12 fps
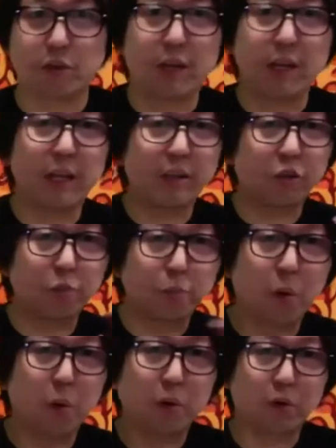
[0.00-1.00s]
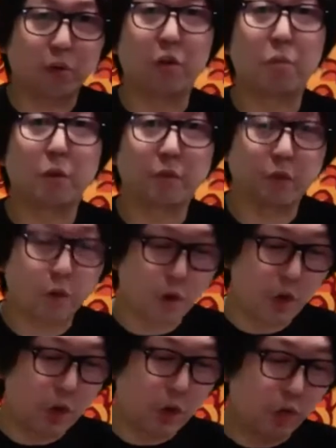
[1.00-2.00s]
they like to polish their bevel
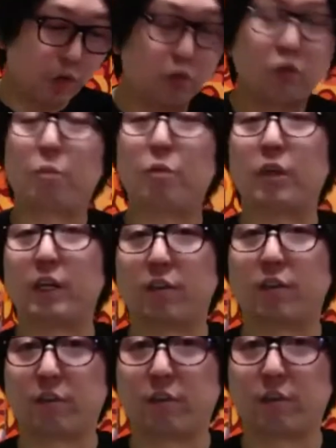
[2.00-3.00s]
super nice.